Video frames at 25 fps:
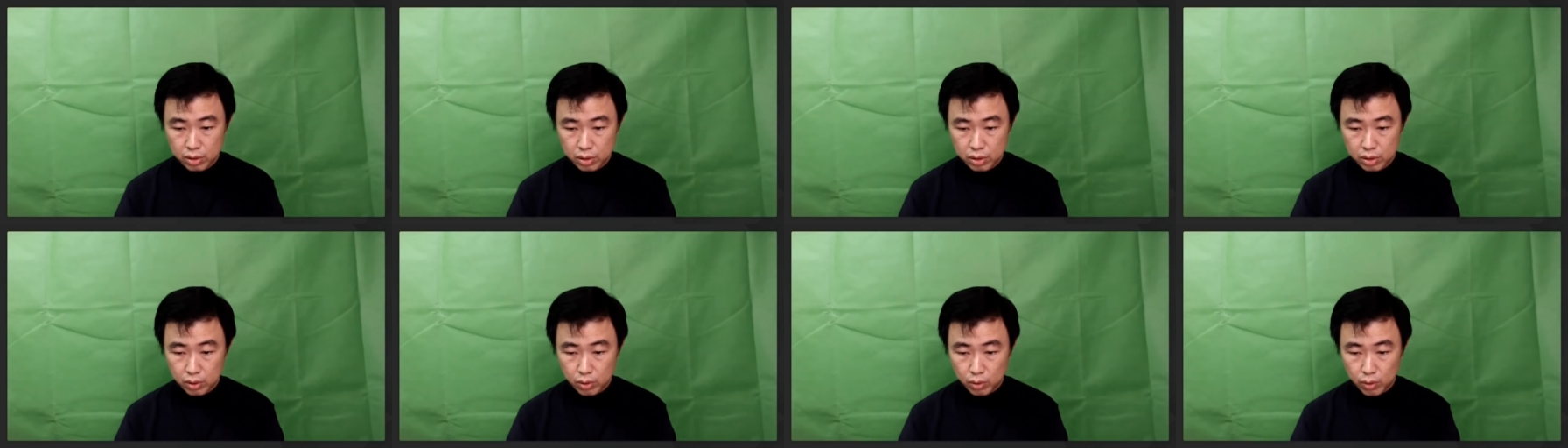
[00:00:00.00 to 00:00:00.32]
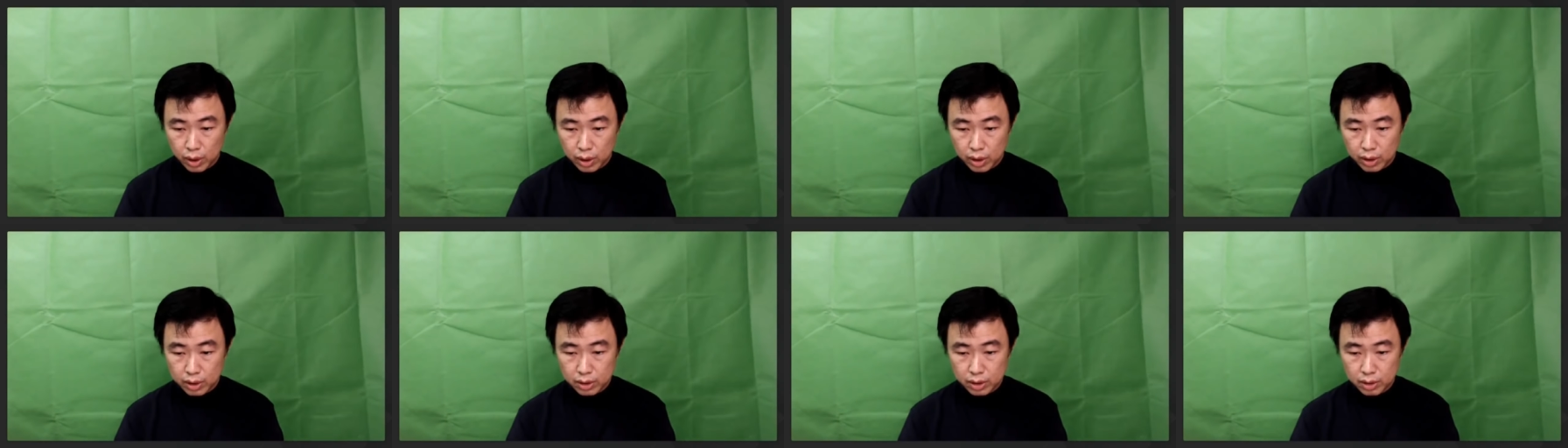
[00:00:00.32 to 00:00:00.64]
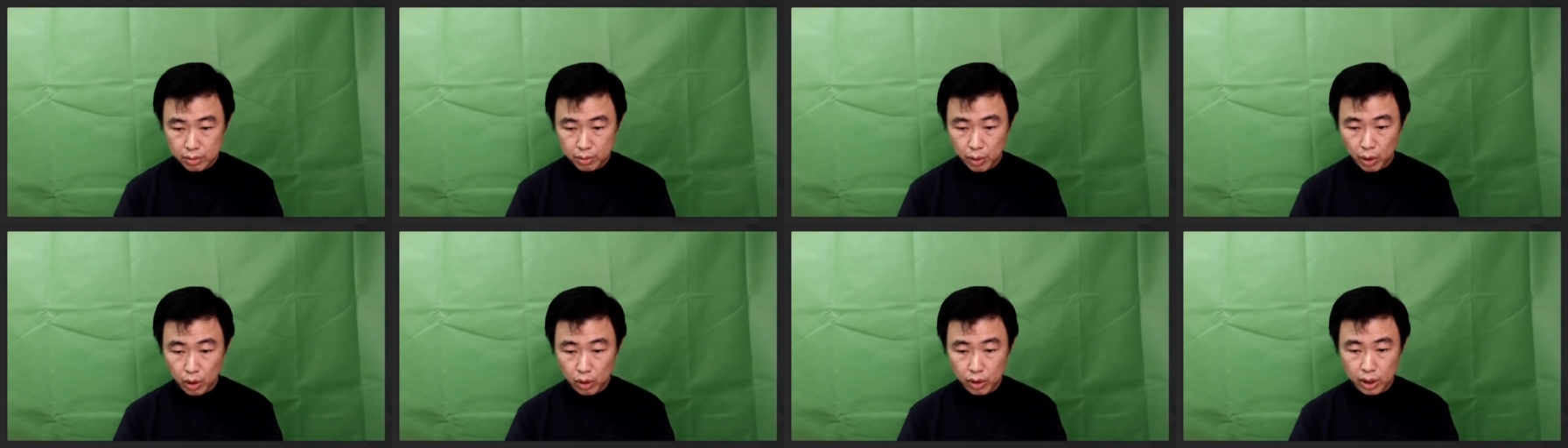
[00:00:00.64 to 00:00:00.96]
why is it
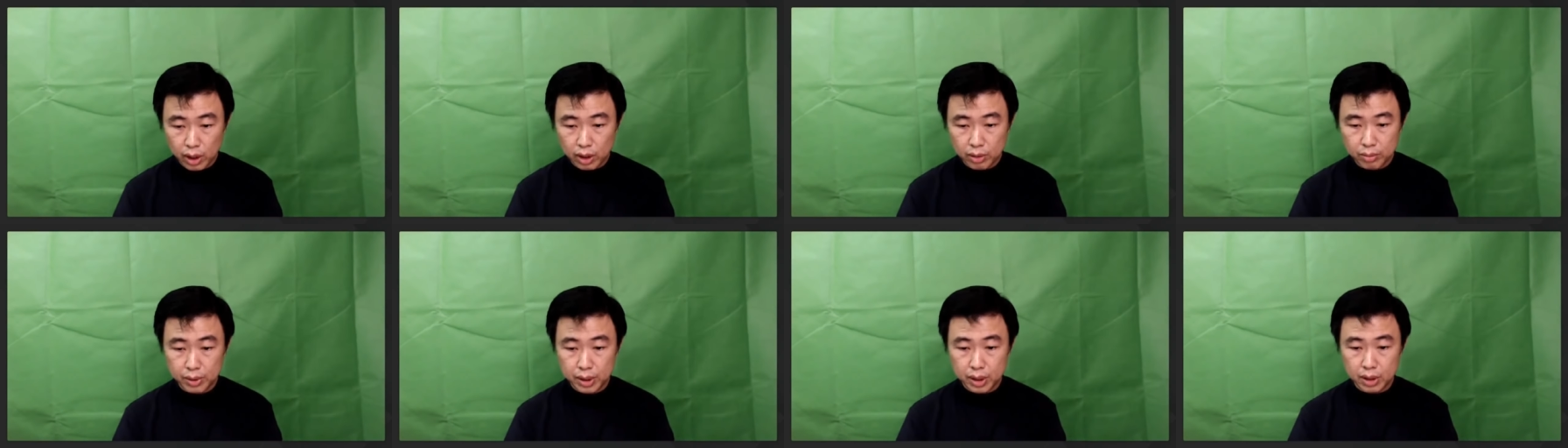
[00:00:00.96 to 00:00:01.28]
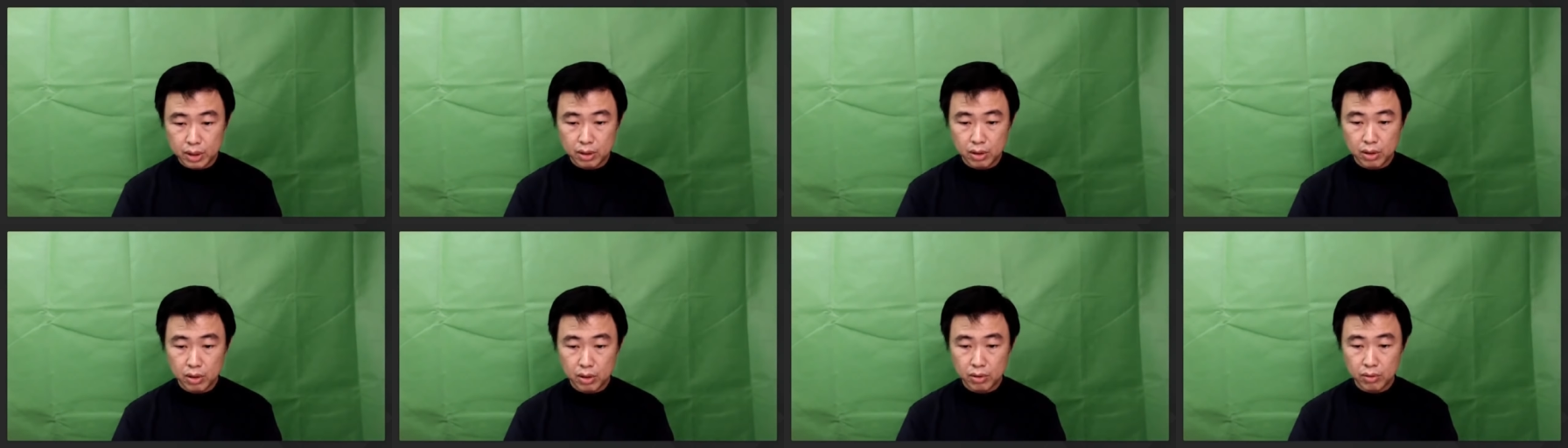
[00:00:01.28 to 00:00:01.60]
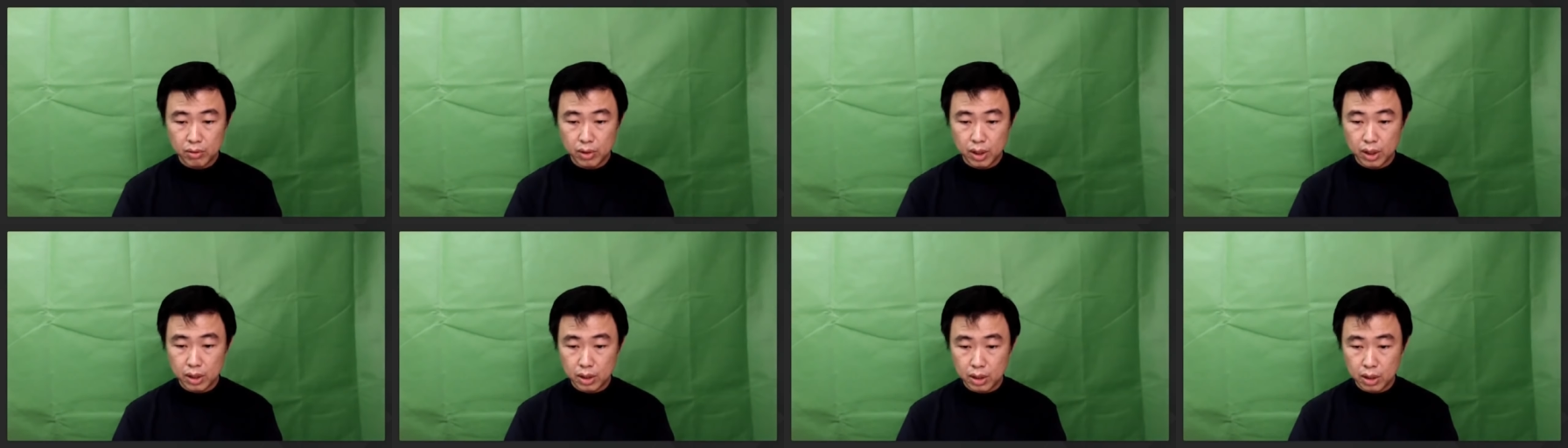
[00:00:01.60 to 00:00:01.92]
blocking me? All
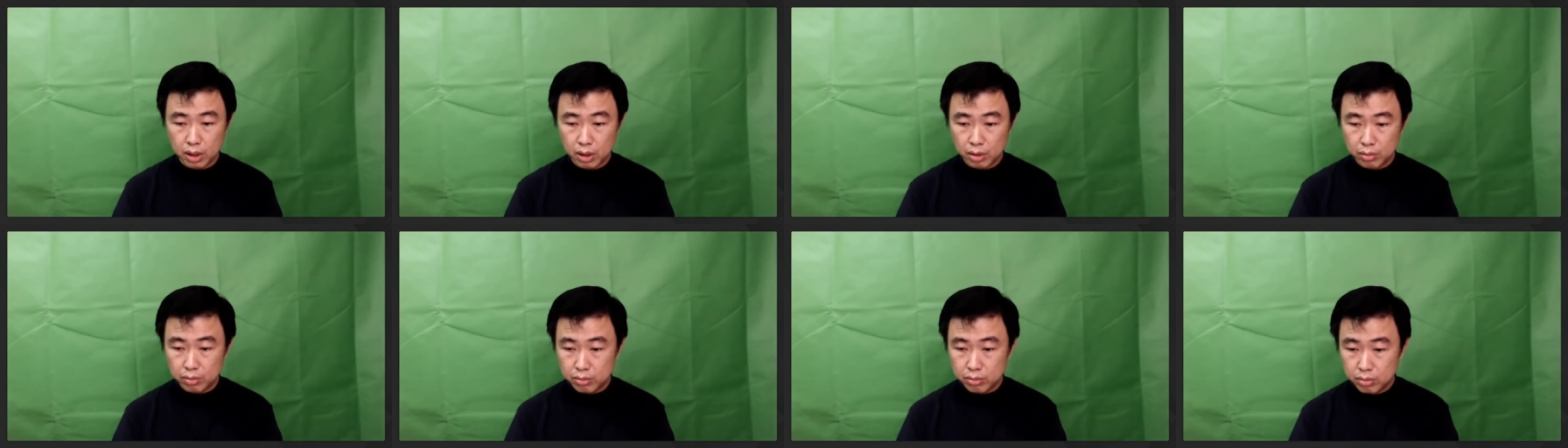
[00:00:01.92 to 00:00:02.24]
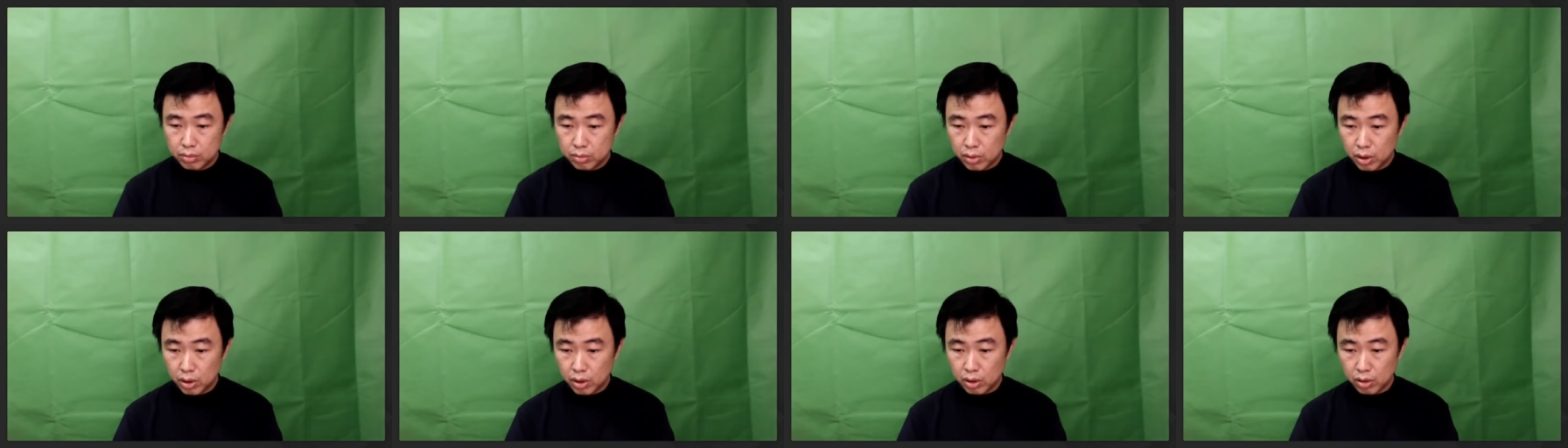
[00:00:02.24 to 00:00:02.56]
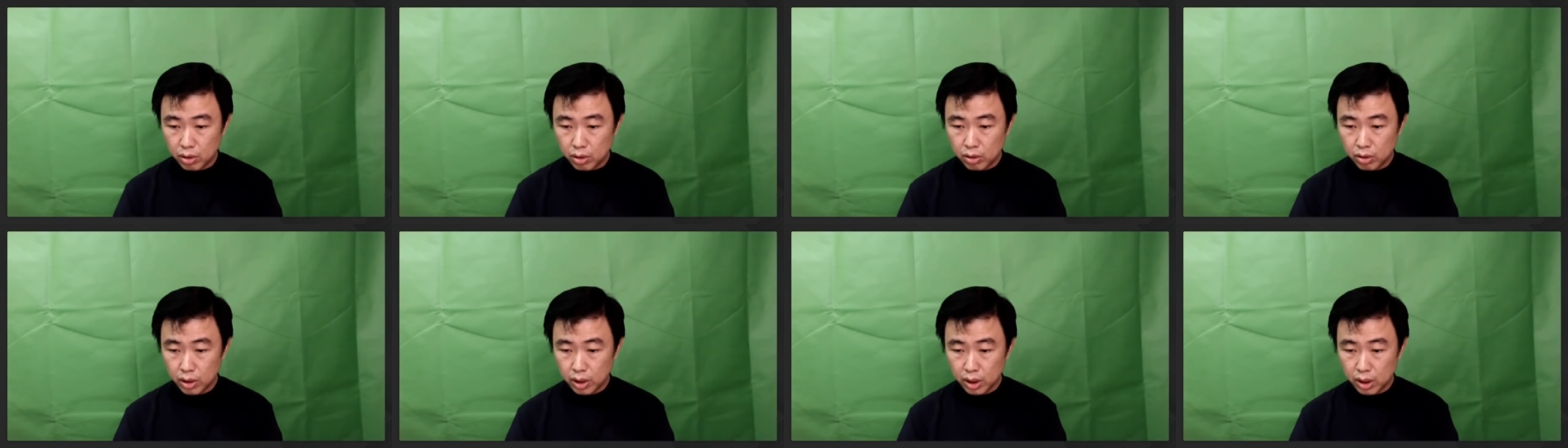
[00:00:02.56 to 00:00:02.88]
right. Um,
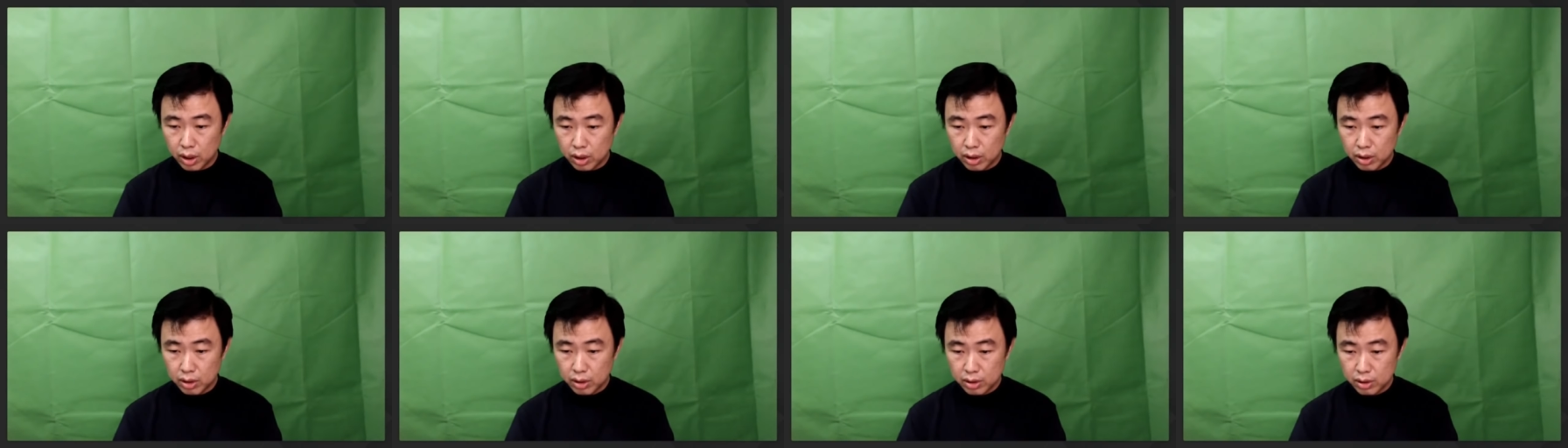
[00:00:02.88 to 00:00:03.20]
oh, okay.